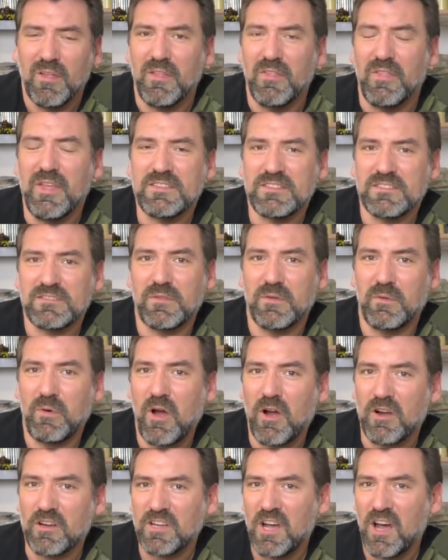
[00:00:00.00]
That's the
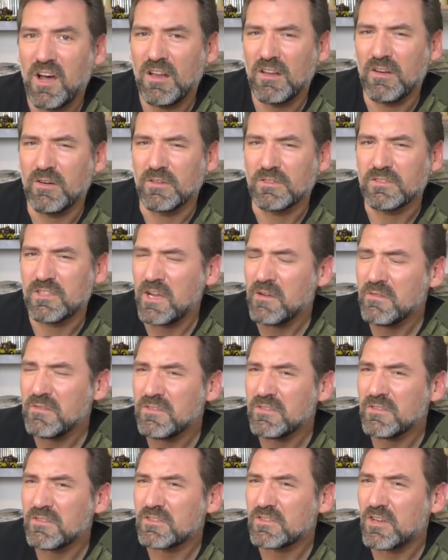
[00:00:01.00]
wrong color.
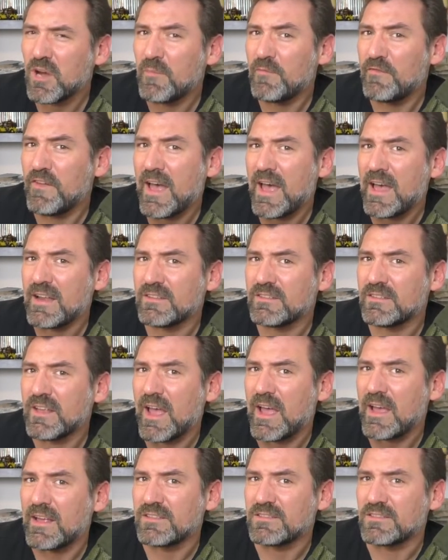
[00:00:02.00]
Don't Cobb Vanth
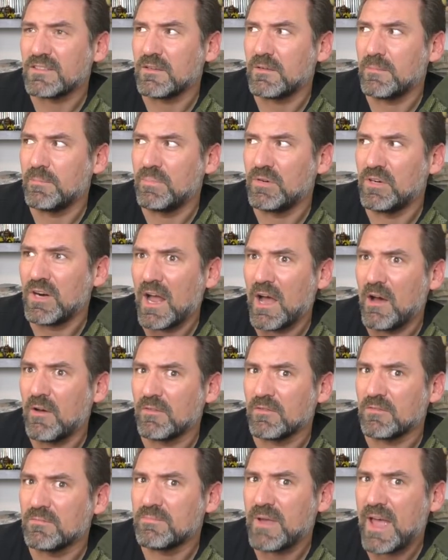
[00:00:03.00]
has a
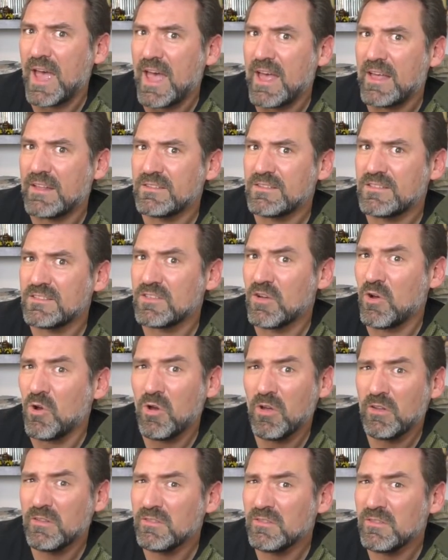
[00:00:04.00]
brown pants
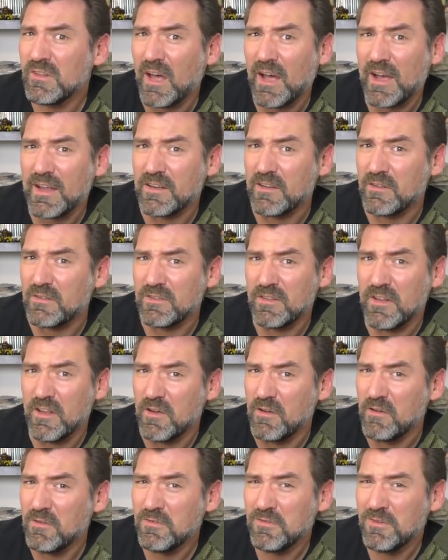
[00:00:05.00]
on? I don't
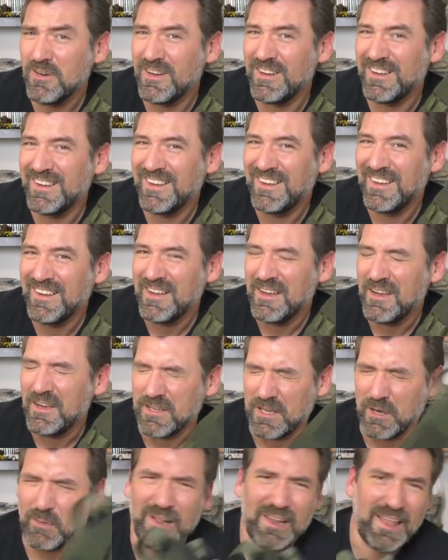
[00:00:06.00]
know.
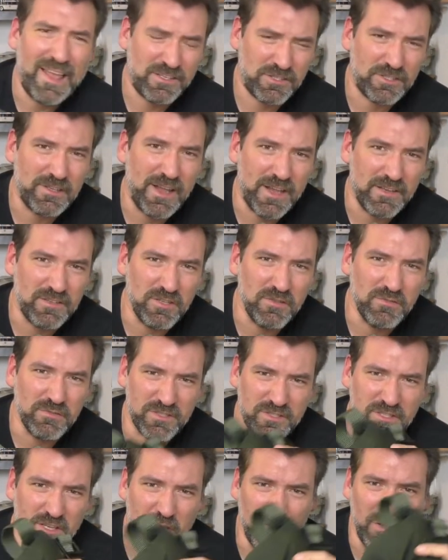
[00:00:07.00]
Yeah, well, actually I do.
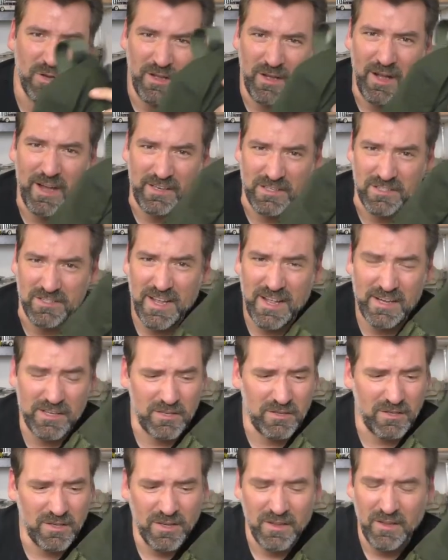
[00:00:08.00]
So I can tell
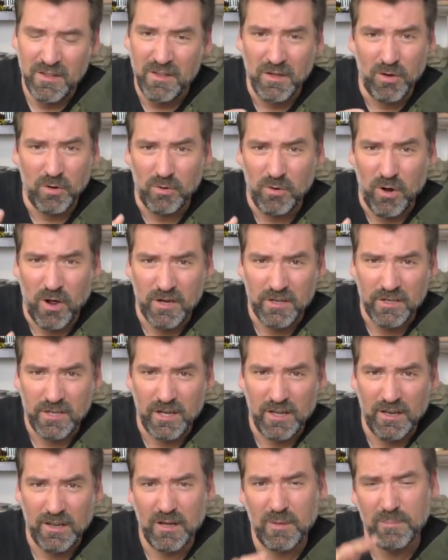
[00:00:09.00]
you, wrong
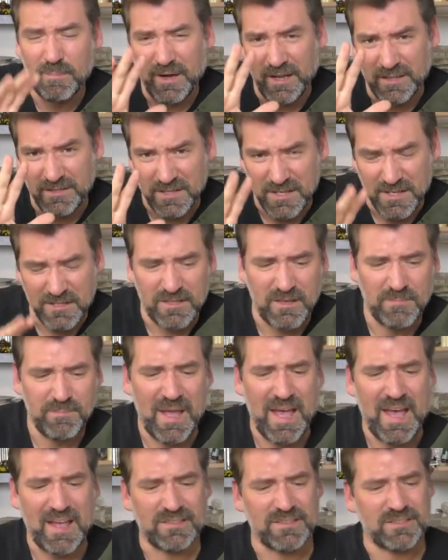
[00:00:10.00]
color, but decent
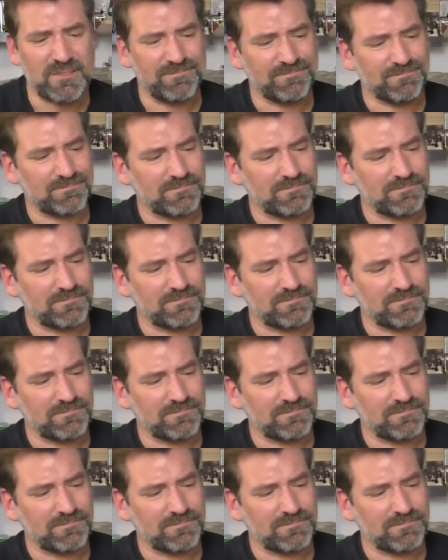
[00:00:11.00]
pants.